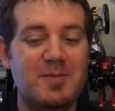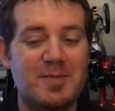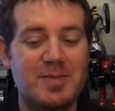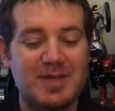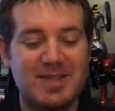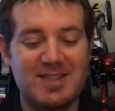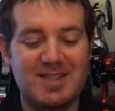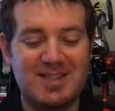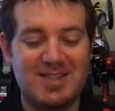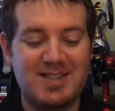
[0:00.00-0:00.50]

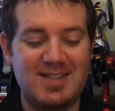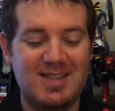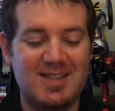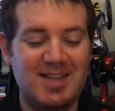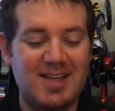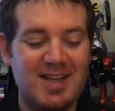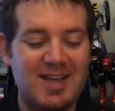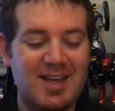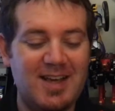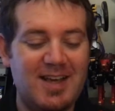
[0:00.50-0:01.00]
but
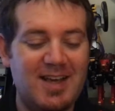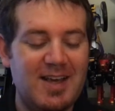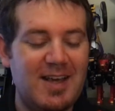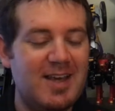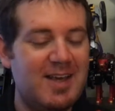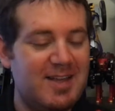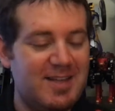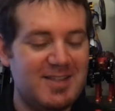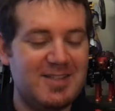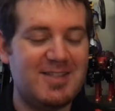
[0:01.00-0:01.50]

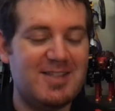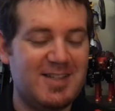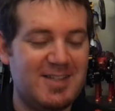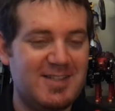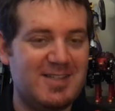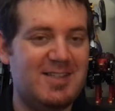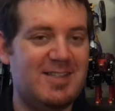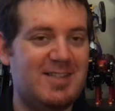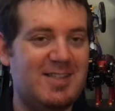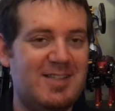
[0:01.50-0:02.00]
it is
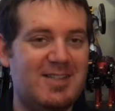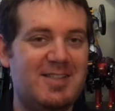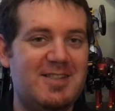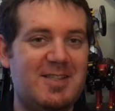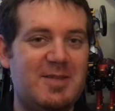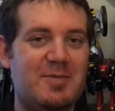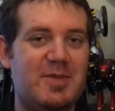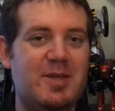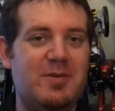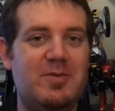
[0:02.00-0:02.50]
nice to see the
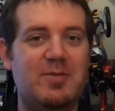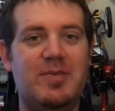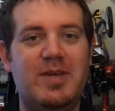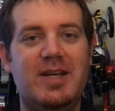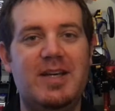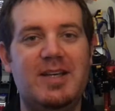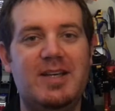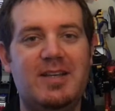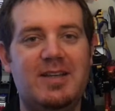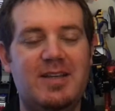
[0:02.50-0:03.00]
team coming
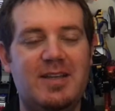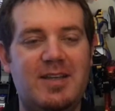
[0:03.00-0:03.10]
back,